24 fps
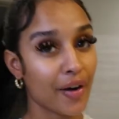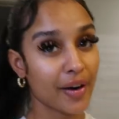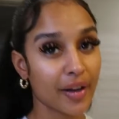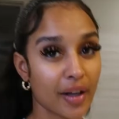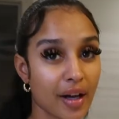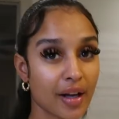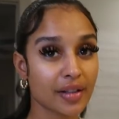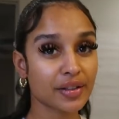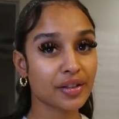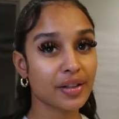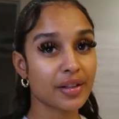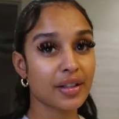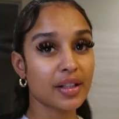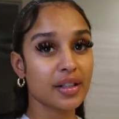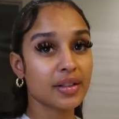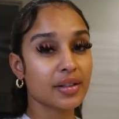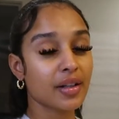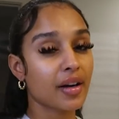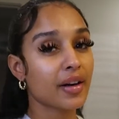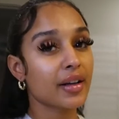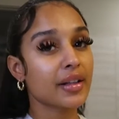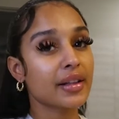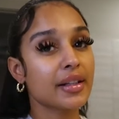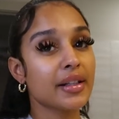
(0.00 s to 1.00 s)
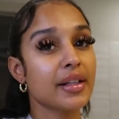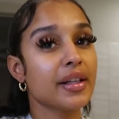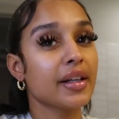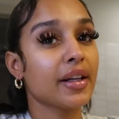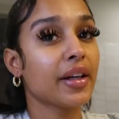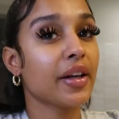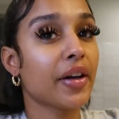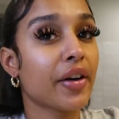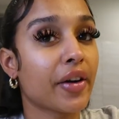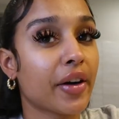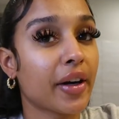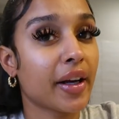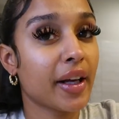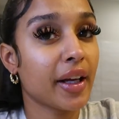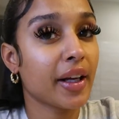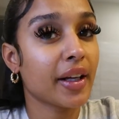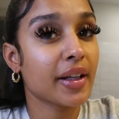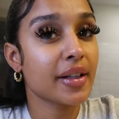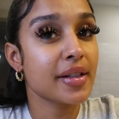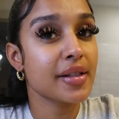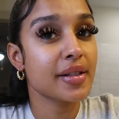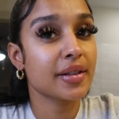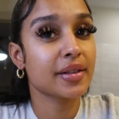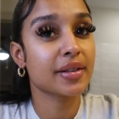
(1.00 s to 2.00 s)
All right, y'all, so these are the
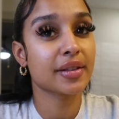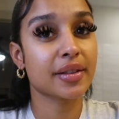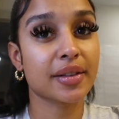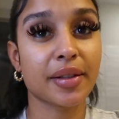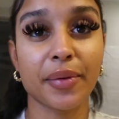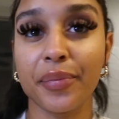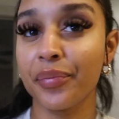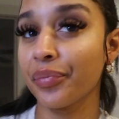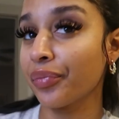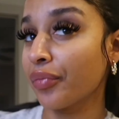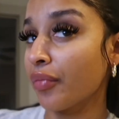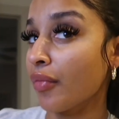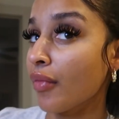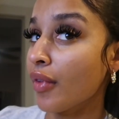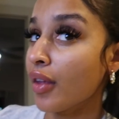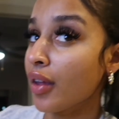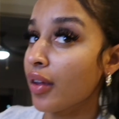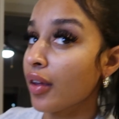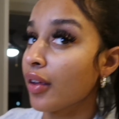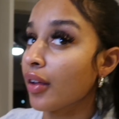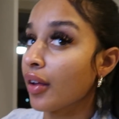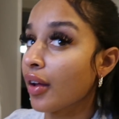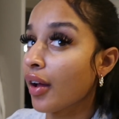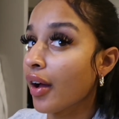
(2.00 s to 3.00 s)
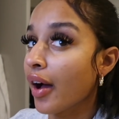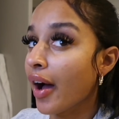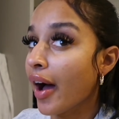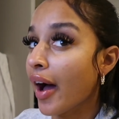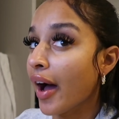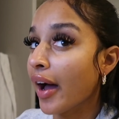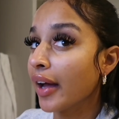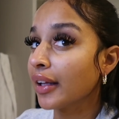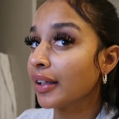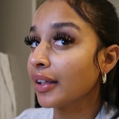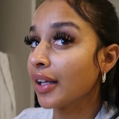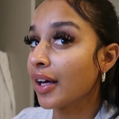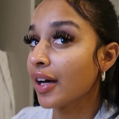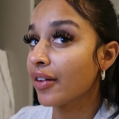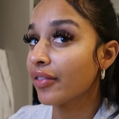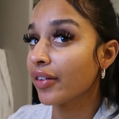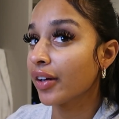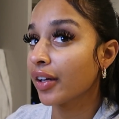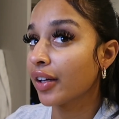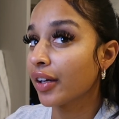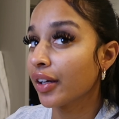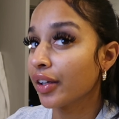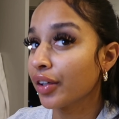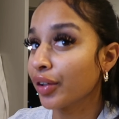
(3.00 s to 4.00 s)
earrings. I love
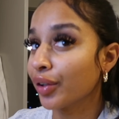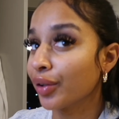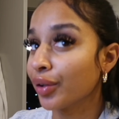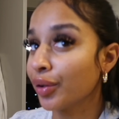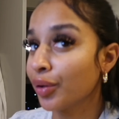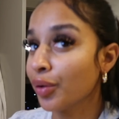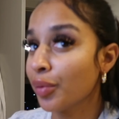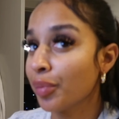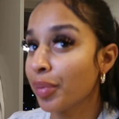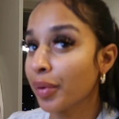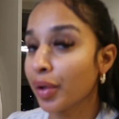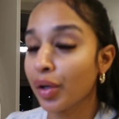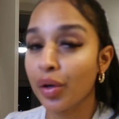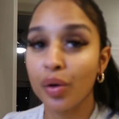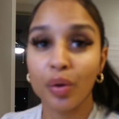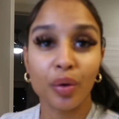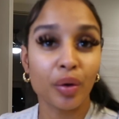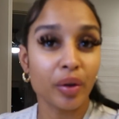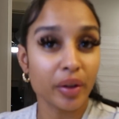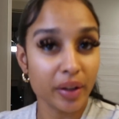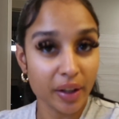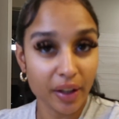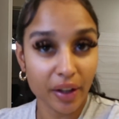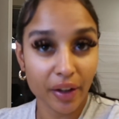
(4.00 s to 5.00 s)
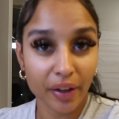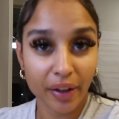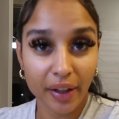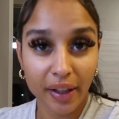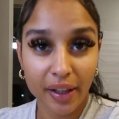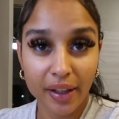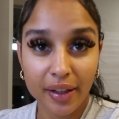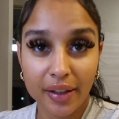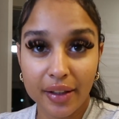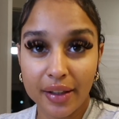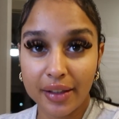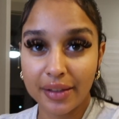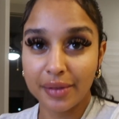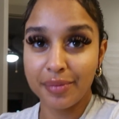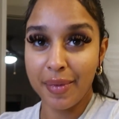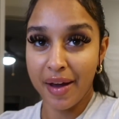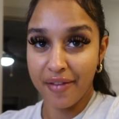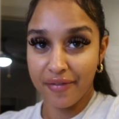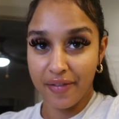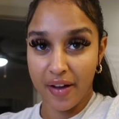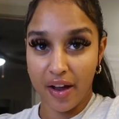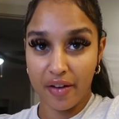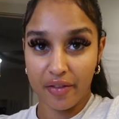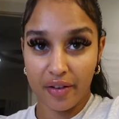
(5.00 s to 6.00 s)
a good hoop gold earring. It's my
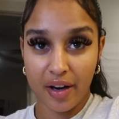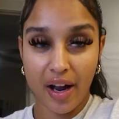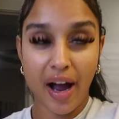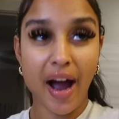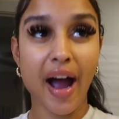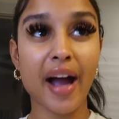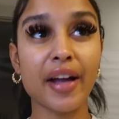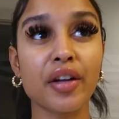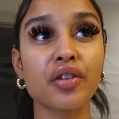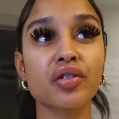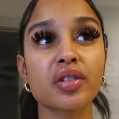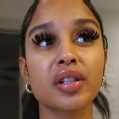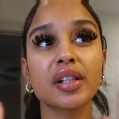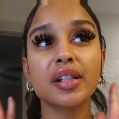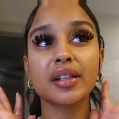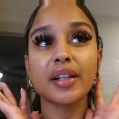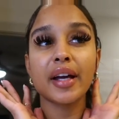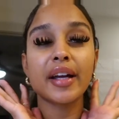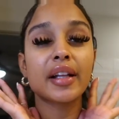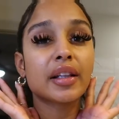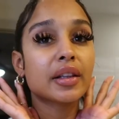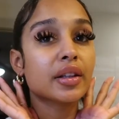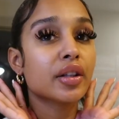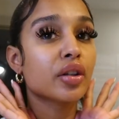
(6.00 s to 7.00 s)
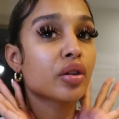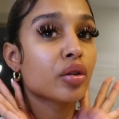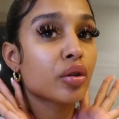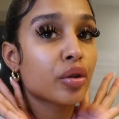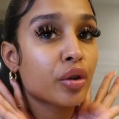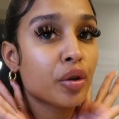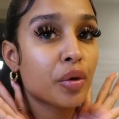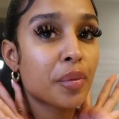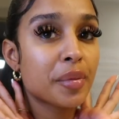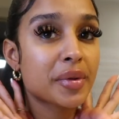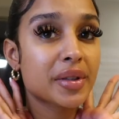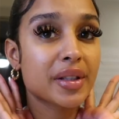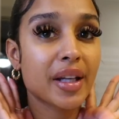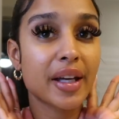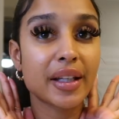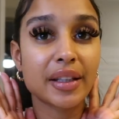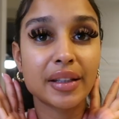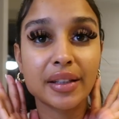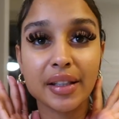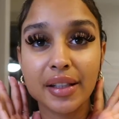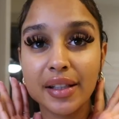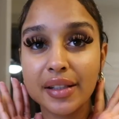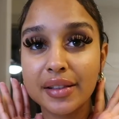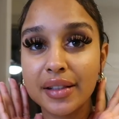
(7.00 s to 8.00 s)
favorite. I usually like little hoops
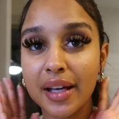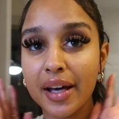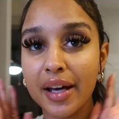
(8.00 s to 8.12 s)
like this.